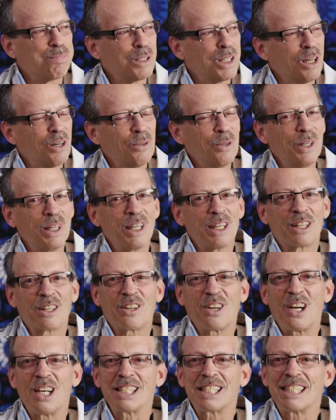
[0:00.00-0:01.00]
Blowing
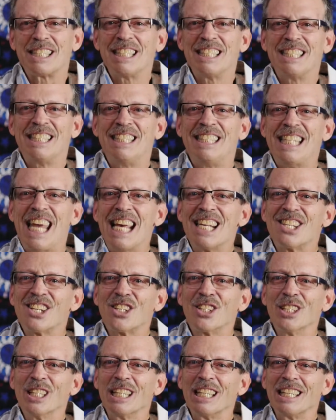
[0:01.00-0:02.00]
across the
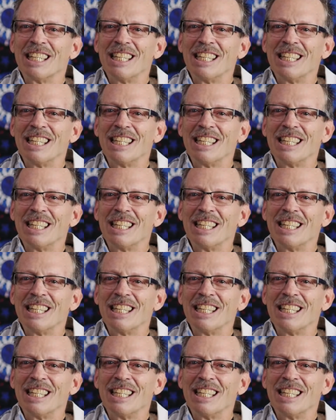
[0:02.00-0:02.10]
desert.